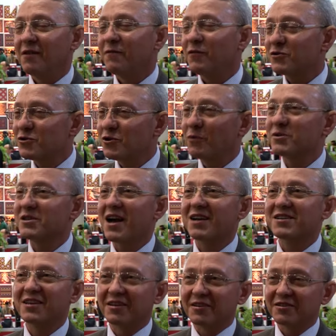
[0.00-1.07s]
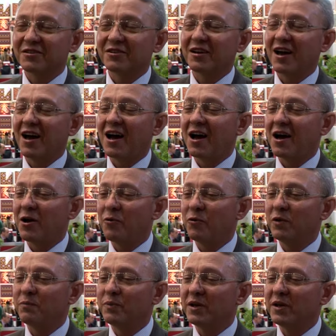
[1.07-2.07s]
First year was excellent. We've